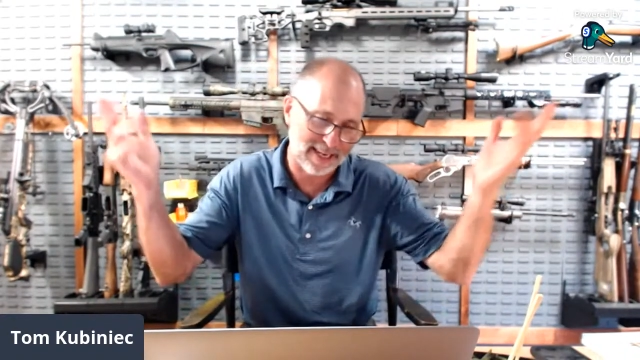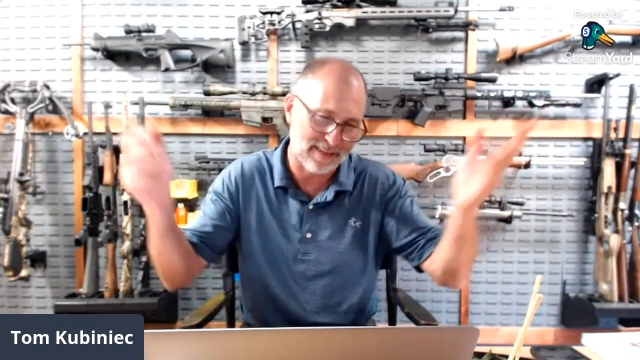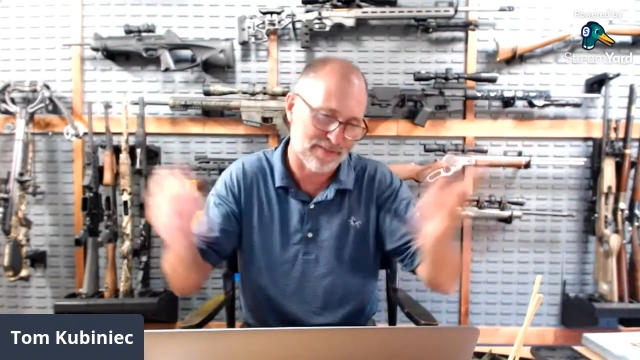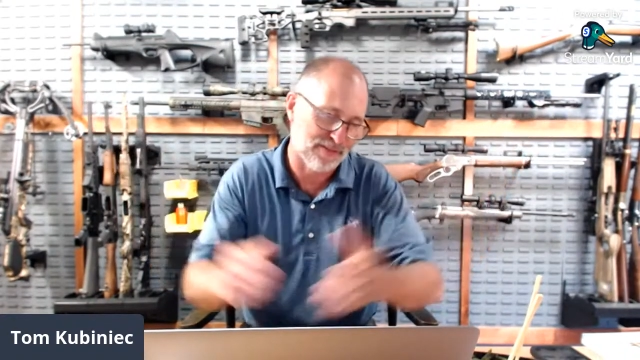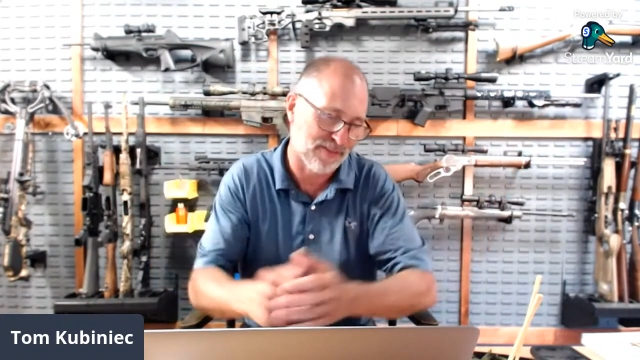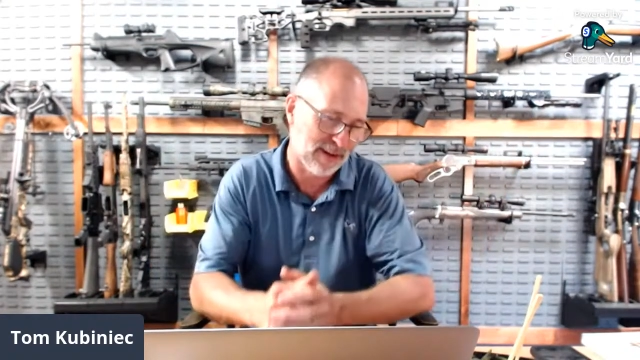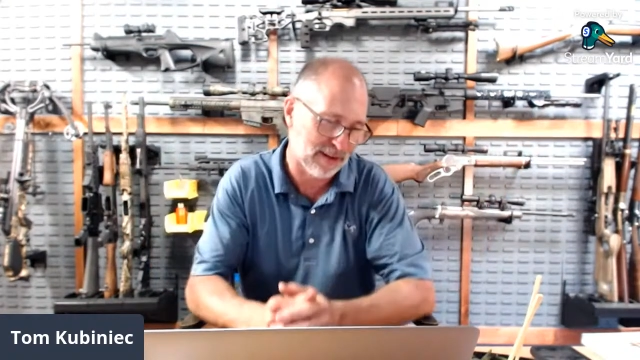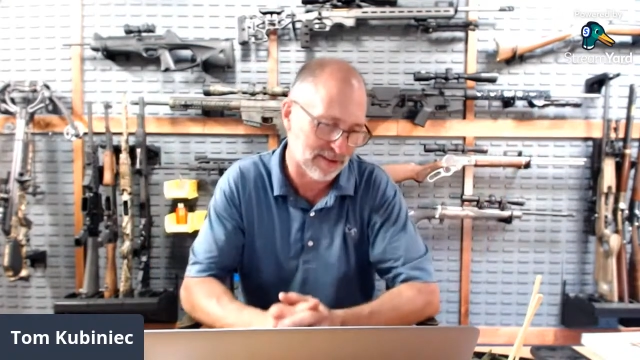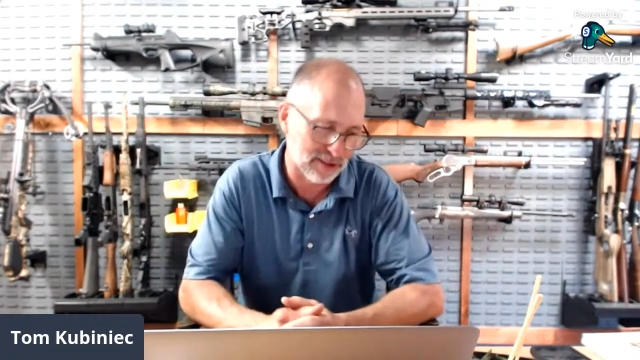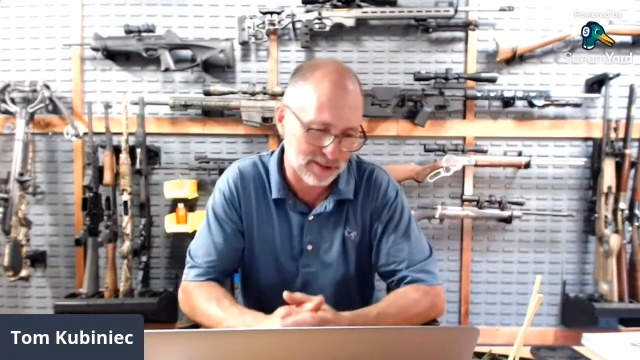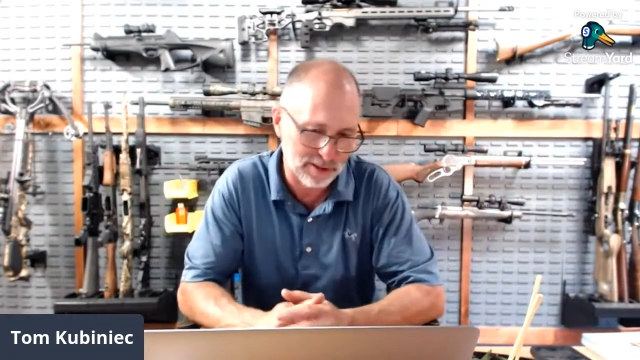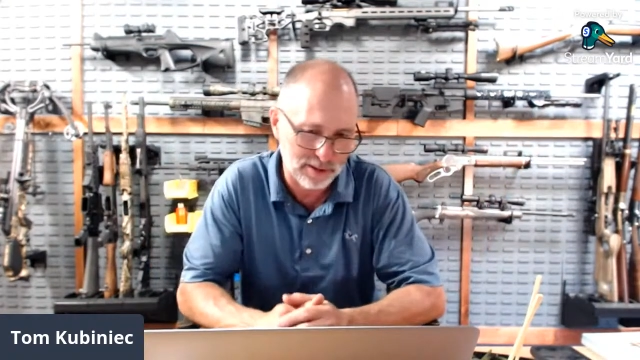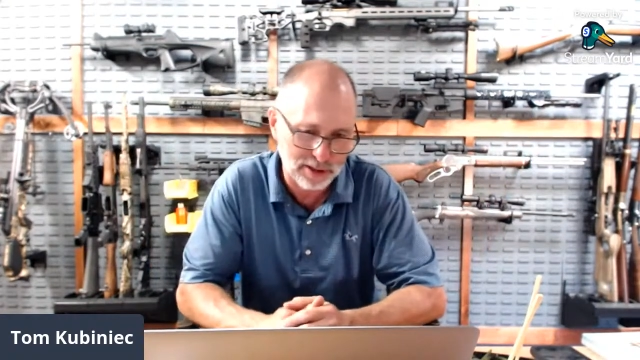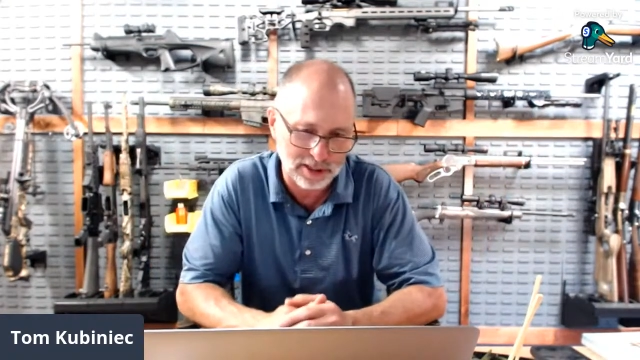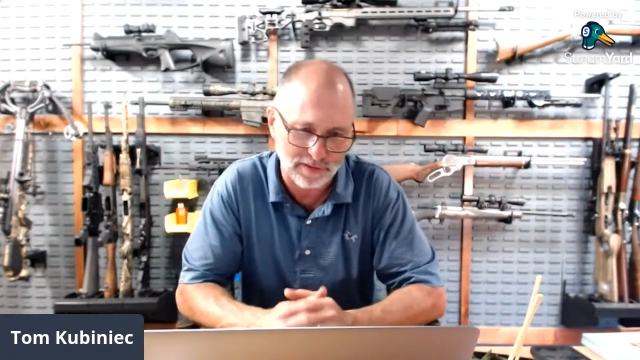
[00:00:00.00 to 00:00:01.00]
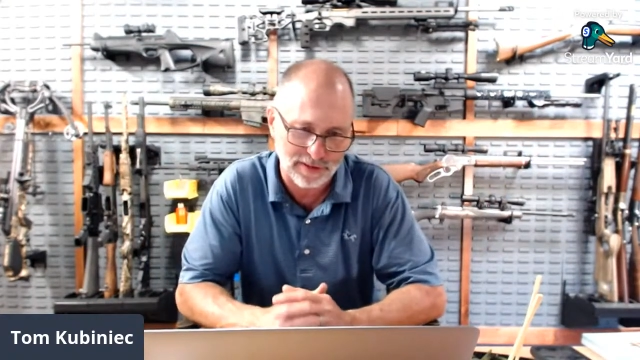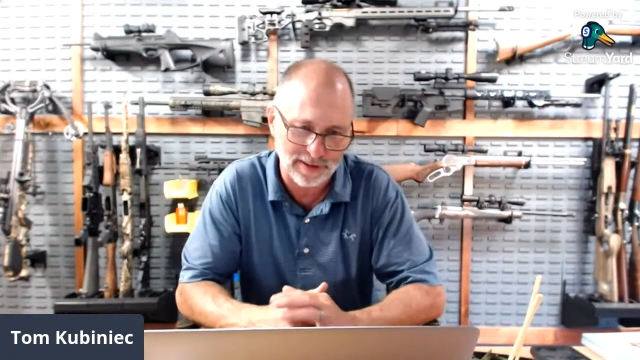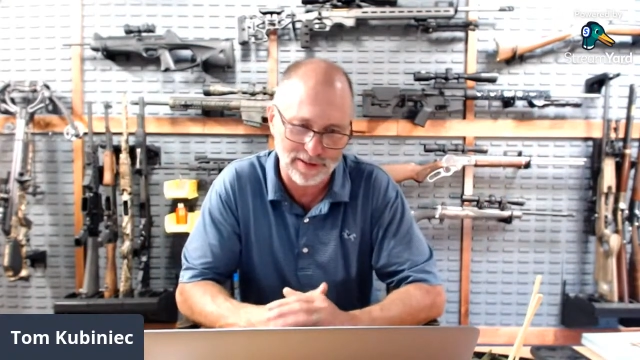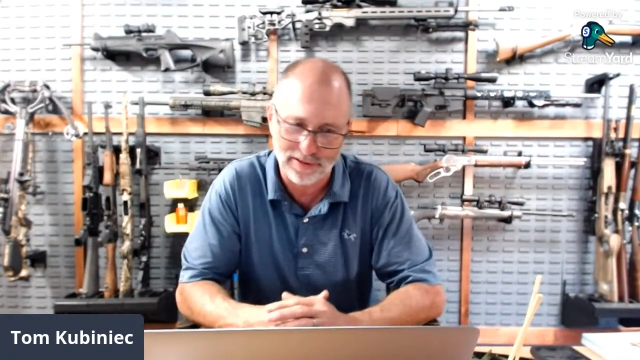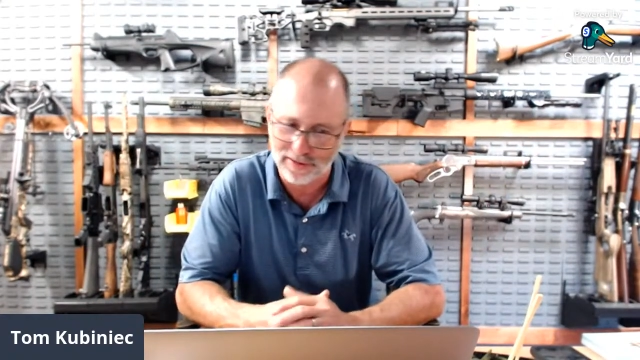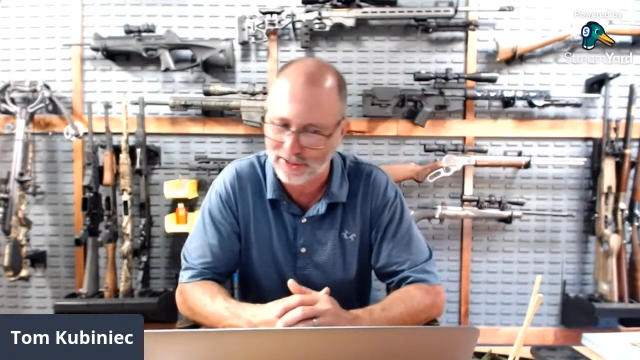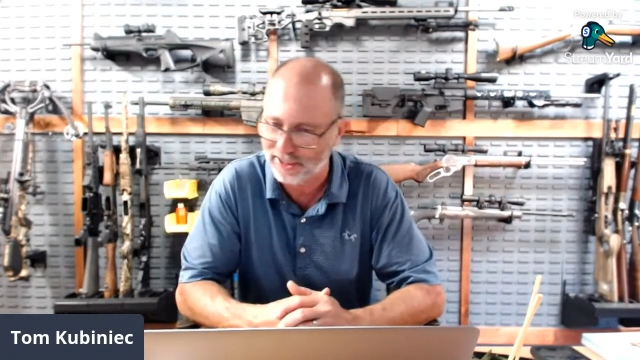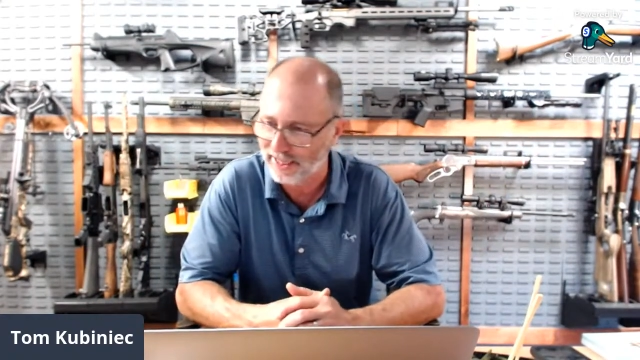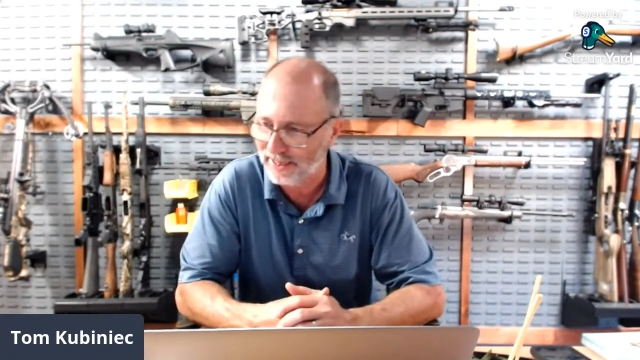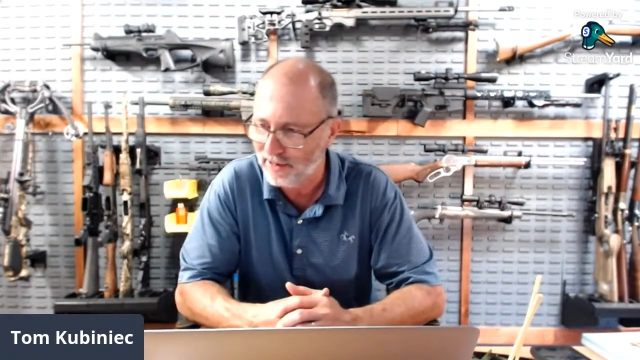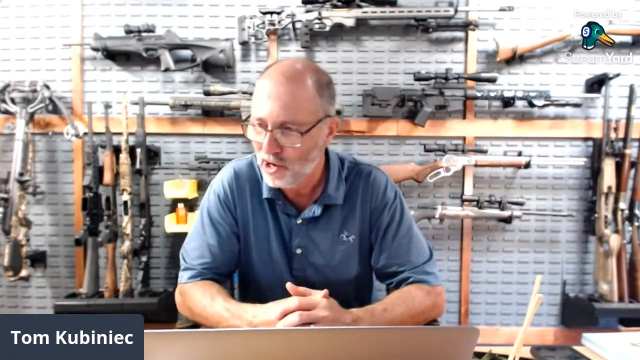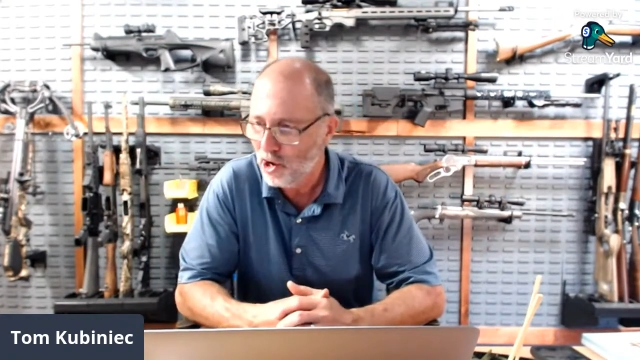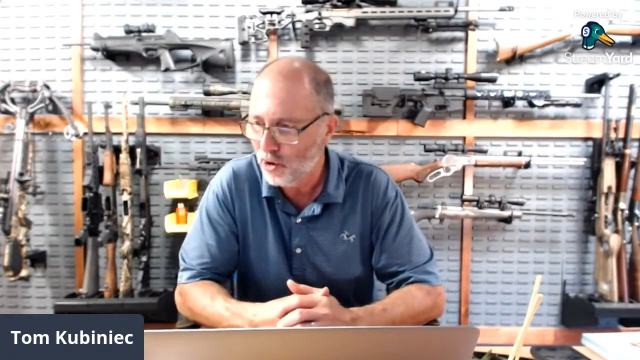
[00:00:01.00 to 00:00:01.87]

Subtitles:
If you follow the news, if you're in New York State,